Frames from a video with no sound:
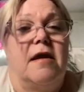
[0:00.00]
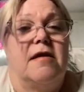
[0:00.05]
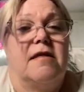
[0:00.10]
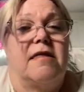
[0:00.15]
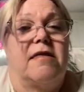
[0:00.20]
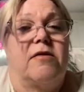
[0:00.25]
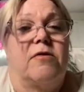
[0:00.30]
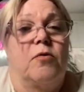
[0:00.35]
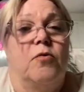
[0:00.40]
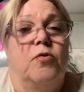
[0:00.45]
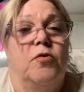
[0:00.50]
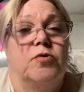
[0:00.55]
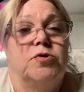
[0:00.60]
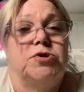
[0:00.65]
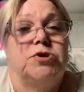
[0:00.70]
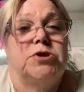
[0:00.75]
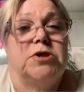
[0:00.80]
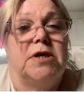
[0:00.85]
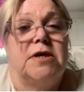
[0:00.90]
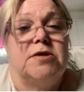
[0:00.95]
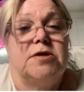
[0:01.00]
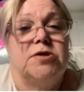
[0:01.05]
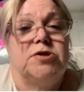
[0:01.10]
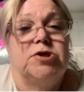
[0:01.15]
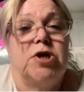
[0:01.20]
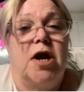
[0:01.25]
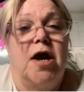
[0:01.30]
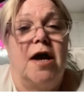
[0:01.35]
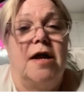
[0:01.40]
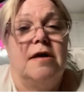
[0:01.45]
sought
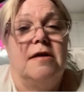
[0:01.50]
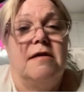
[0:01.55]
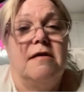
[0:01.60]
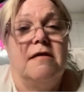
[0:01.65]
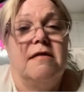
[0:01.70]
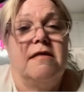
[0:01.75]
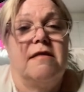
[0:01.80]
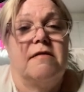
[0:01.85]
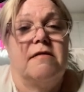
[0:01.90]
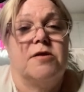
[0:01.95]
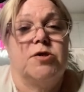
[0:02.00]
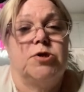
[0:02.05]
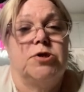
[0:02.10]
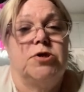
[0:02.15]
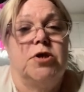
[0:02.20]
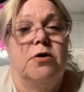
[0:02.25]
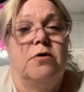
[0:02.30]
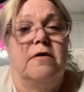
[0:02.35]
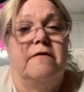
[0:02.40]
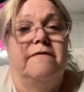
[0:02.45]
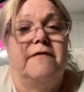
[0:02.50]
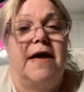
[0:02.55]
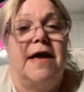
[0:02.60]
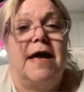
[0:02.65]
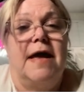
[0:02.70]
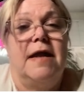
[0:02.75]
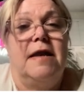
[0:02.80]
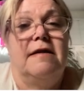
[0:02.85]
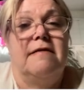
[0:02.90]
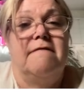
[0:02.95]
tilers to no
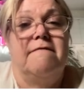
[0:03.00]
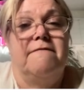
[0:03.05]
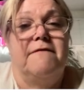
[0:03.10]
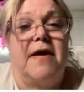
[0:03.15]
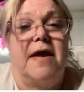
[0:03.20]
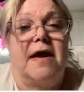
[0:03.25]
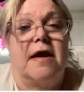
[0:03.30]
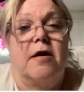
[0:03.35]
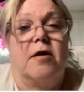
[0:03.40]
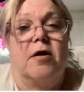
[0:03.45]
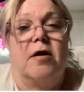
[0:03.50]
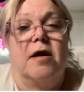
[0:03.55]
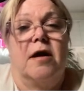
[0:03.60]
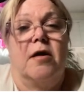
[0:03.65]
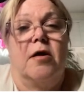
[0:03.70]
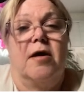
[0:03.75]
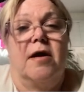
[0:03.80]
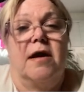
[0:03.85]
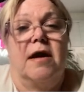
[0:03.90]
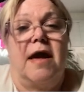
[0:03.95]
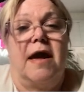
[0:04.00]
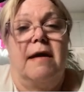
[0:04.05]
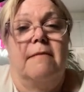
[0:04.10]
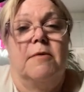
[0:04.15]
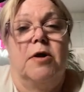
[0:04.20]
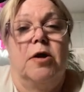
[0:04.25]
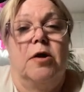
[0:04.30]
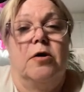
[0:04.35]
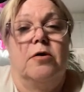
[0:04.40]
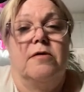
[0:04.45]
avail. In fact, came
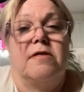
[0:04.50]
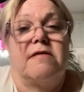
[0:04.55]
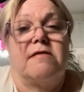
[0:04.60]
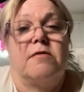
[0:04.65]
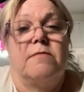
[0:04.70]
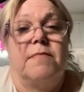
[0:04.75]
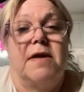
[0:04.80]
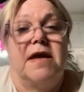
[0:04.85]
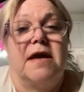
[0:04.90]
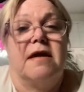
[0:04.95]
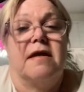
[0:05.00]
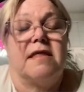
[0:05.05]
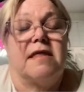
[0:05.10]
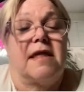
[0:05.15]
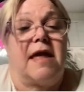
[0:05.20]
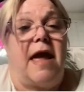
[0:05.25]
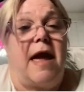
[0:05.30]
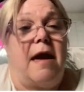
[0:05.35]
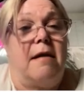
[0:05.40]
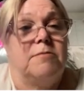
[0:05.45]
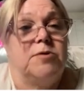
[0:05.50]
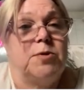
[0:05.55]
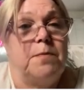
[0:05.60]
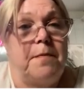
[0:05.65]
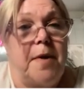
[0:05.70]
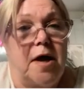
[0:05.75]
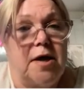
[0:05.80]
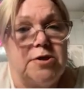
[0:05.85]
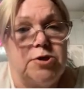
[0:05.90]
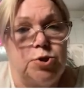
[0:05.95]
close to being scammed
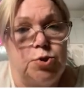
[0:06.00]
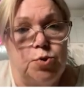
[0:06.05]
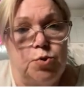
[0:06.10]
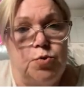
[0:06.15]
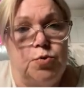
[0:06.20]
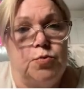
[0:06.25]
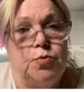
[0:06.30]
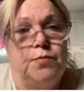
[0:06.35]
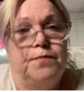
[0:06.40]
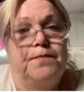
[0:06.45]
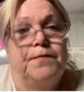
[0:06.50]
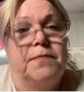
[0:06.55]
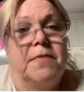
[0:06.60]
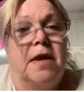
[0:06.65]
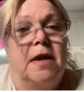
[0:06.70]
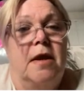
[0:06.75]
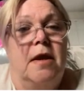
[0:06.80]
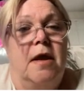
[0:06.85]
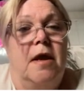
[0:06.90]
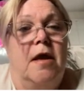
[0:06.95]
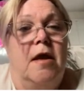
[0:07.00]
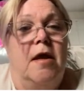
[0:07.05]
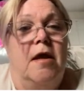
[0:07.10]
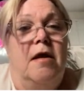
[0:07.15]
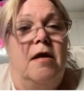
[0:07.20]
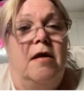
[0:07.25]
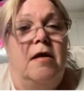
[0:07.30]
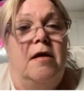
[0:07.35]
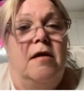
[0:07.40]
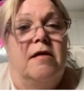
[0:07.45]
by two.
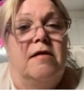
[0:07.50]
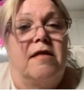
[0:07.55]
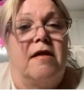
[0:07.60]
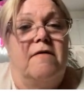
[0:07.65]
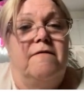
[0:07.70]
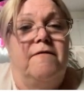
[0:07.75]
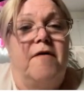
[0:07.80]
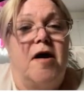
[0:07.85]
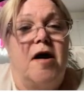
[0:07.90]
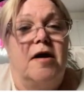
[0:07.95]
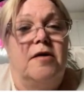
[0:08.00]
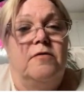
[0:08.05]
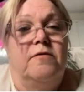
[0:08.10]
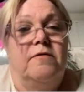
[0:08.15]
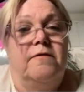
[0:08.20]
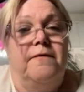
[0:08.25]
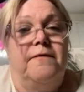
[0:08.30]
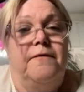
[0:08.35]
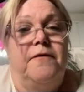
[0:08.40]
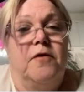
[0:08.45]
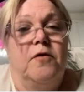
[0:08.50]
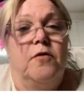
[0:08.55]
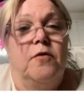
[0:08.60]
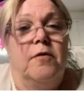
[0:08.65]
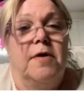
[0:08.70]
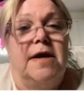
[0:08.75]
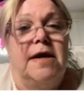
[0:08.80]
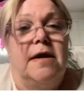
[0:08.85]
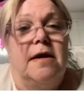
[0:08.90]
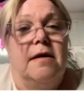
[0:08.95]
So vinyl
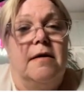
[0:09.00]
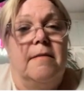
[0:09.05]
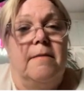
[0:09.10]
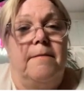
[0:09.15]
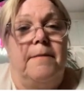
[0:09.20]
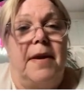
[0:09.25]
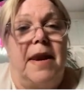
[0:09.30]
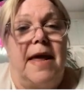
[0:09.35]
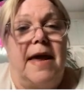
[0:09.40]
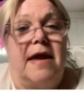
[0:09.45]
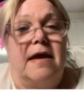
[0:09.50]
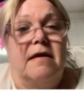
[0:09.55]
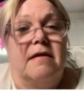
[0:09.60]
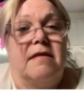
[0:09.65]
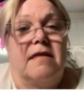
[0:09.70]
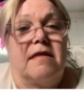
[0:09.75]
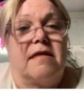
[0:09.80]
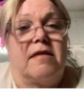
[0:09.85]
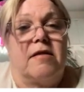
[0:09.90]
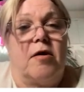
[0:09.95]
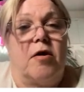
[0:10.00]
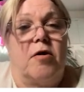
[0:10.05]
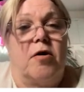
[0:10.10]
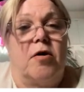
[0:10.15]
flooring planks